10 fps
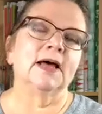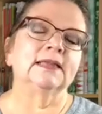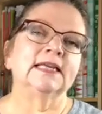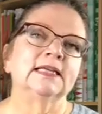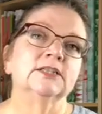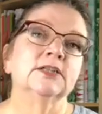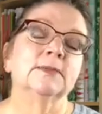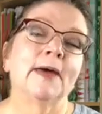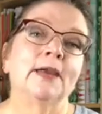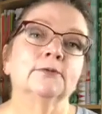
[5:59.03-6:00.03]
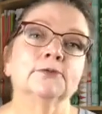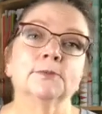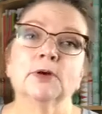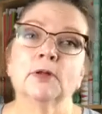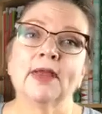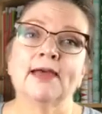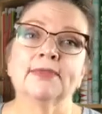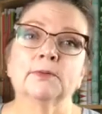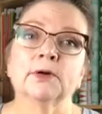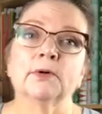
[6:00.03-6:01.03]
a link to the pattern from Colette
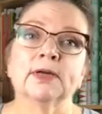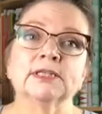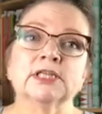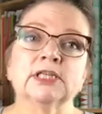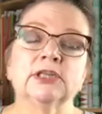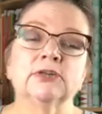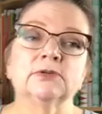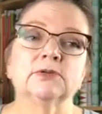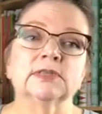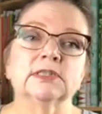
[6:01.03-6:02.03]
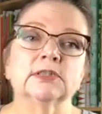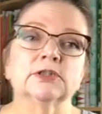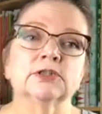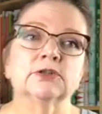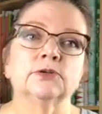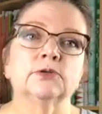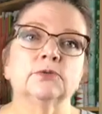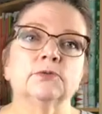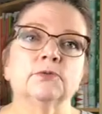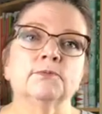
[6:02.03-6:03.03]
that we're going to use
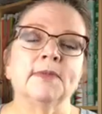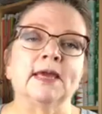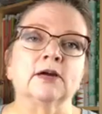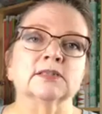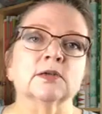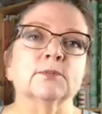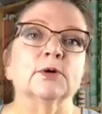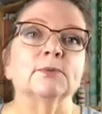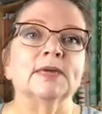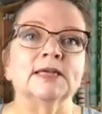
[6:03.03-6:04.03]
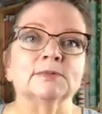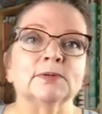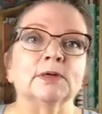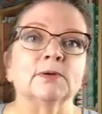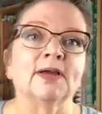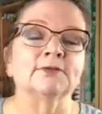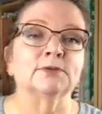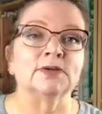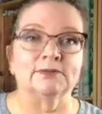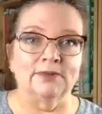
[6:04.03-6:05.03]
to make our sloper, because we don't have
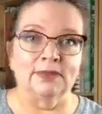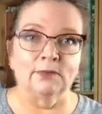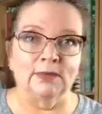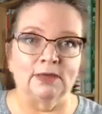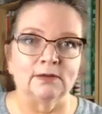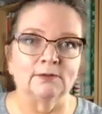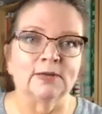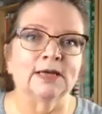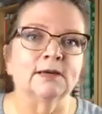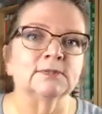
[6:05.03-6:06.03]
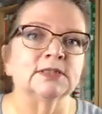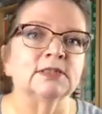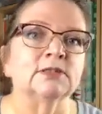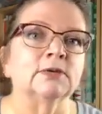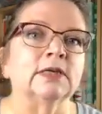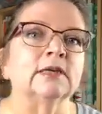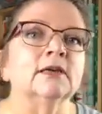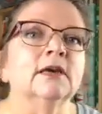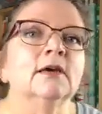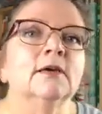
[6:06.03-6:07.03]
to reinvent the wheel when it comes to
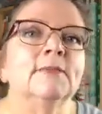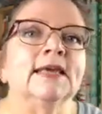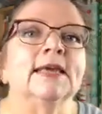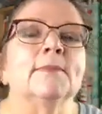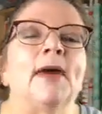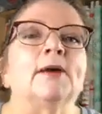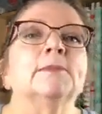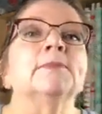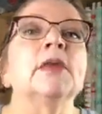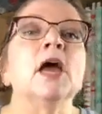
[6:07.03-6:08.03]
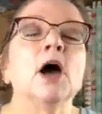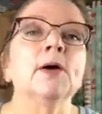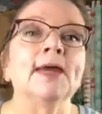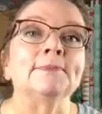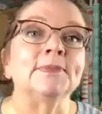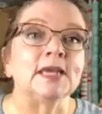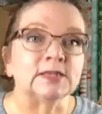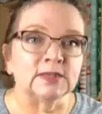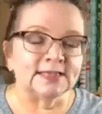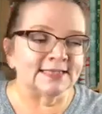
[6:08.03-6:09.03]
making a pattern. Okay,
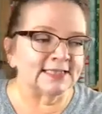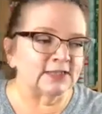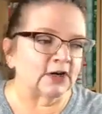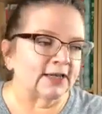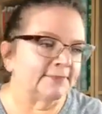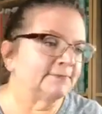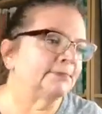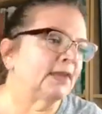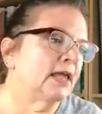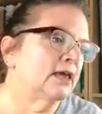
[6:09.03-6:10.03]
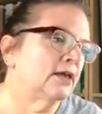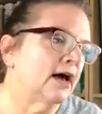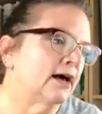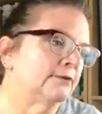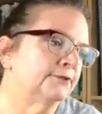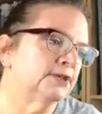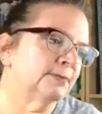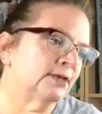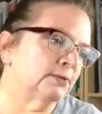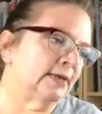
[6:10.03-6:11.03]
so let's get started.
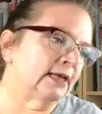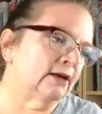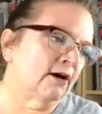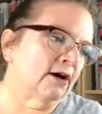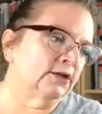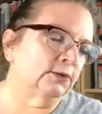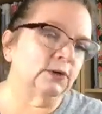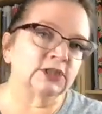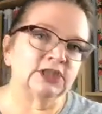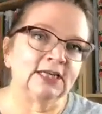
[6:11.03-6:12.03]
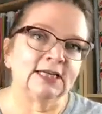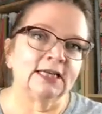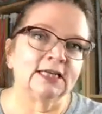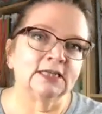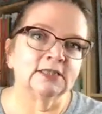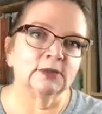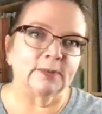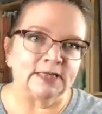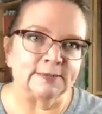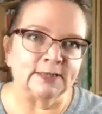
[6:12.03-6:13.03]
First measurement on your worksheet is your
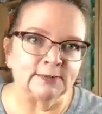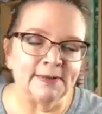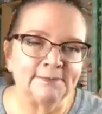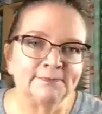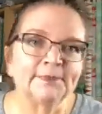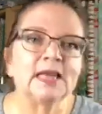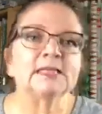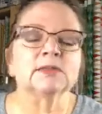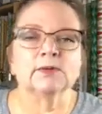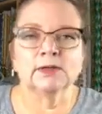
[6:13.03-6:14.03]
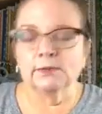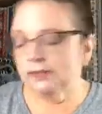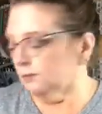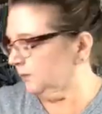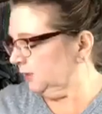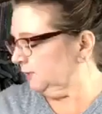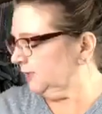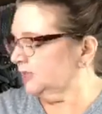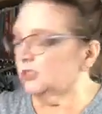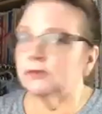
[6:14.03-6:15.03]
bust measurement. And so what you want
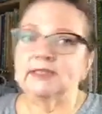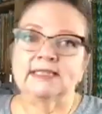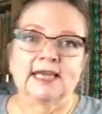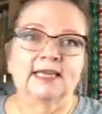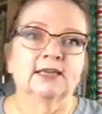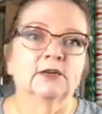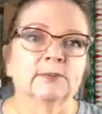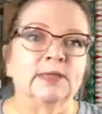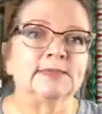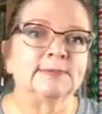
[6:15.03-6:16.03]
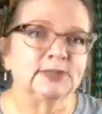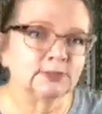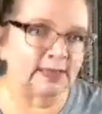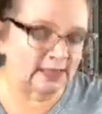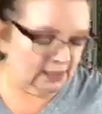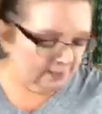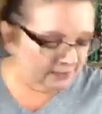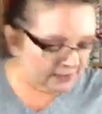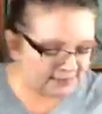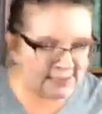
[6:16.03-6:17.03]
to do is take your bust measurement. I'm
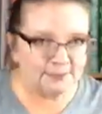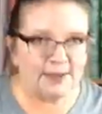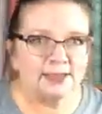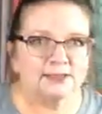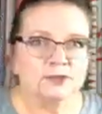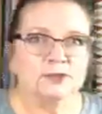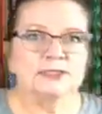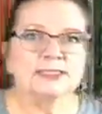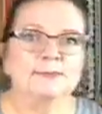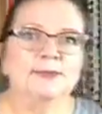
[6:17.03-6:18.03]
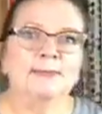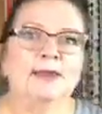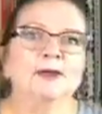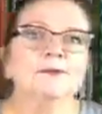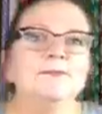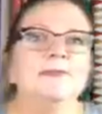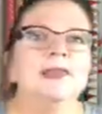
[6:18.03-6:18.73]
going to stand back so you can see me better.